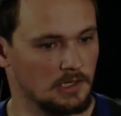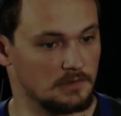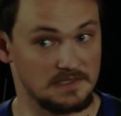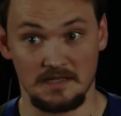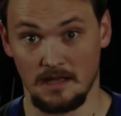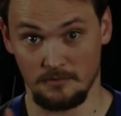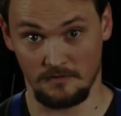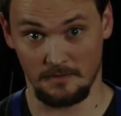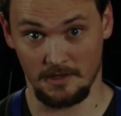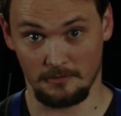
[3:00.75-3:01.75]
See that
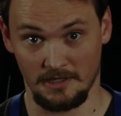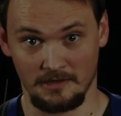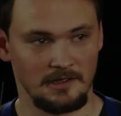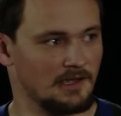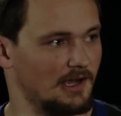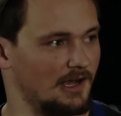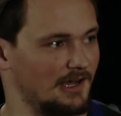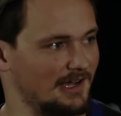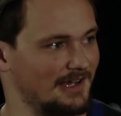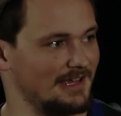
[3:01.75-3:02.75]
movie, by the way.
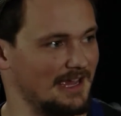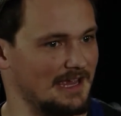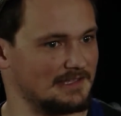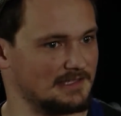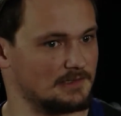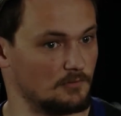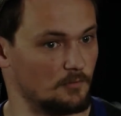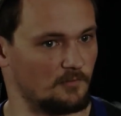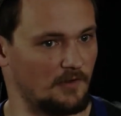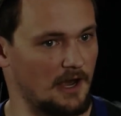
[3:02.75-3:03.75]
It's
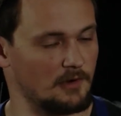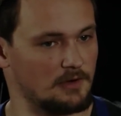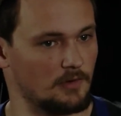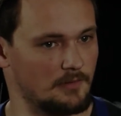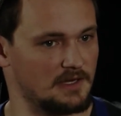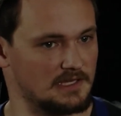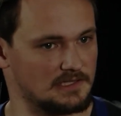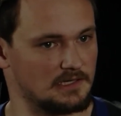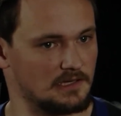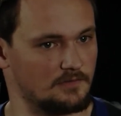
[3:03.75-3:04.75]
very
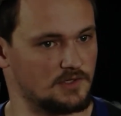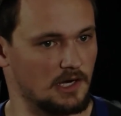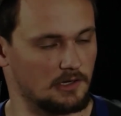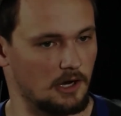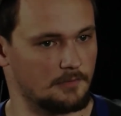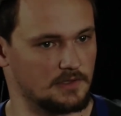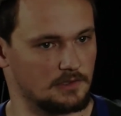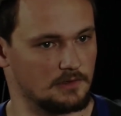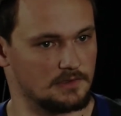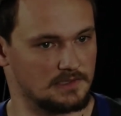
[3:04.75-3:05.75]
reminiscent of John
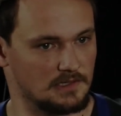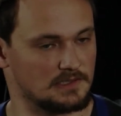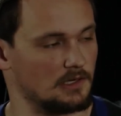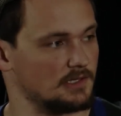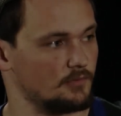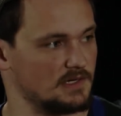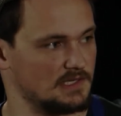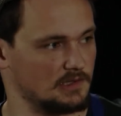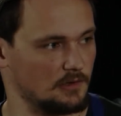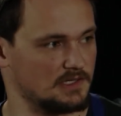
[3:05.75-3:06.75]
Carpenter's Assault on
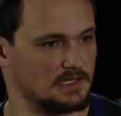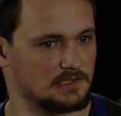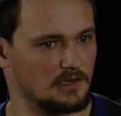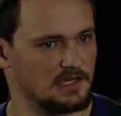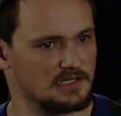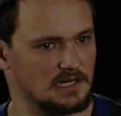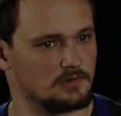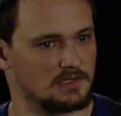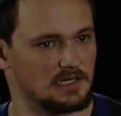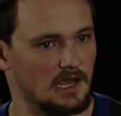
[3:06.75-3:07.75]
Precinct 13. So I think it's
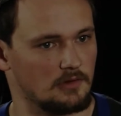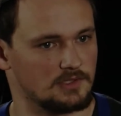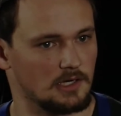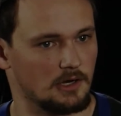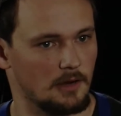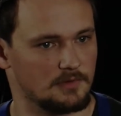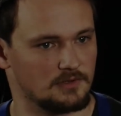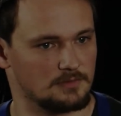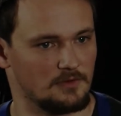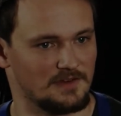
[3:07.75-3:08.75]
interesting how John
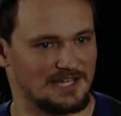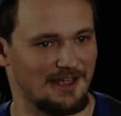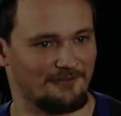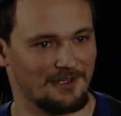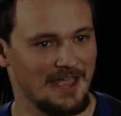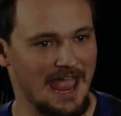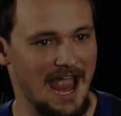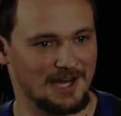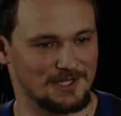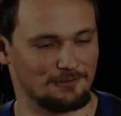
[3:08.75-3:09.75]
Carpenter's movies have
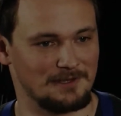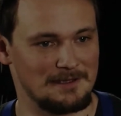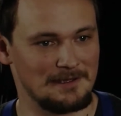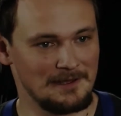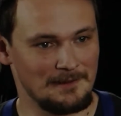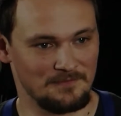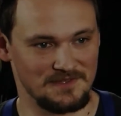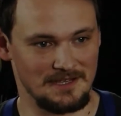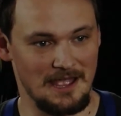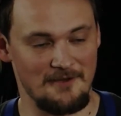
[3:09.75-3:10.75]
actually
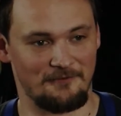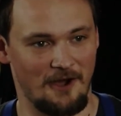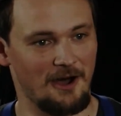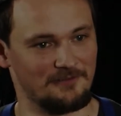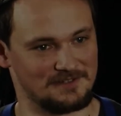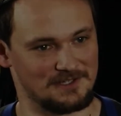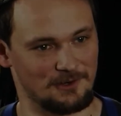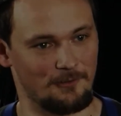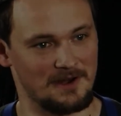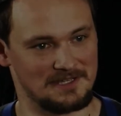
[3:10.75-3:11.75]
evolved into
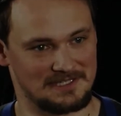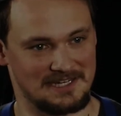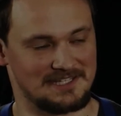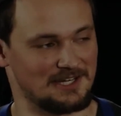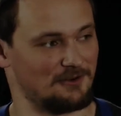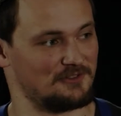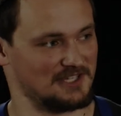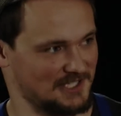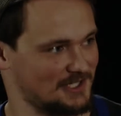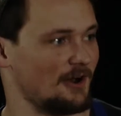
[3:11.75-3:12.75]
what is considered the
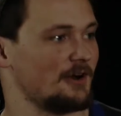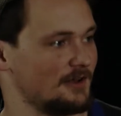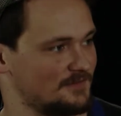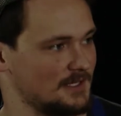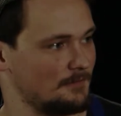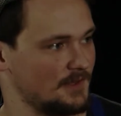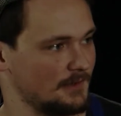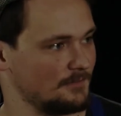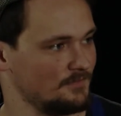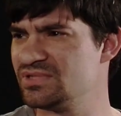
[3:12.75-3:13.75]
start of something,
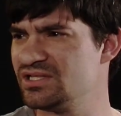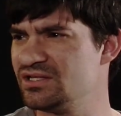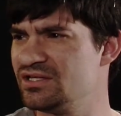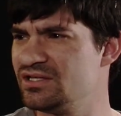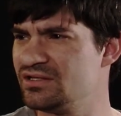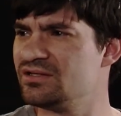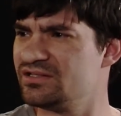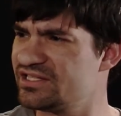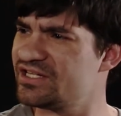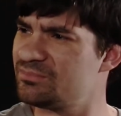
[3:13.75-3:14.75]

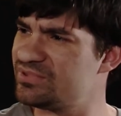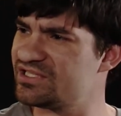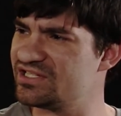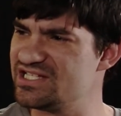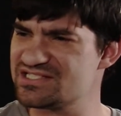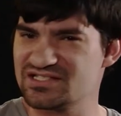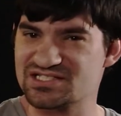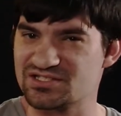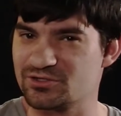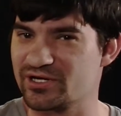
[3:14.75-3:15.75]
Yeah, but isn't
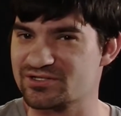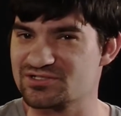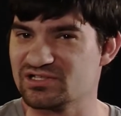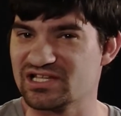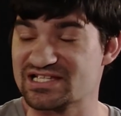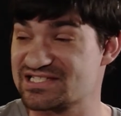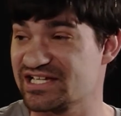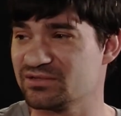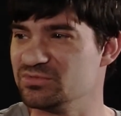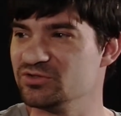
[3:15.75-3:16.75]
this the director's only
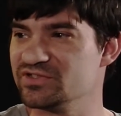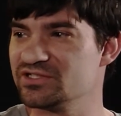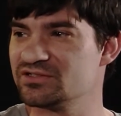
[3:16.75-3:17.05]
second movie?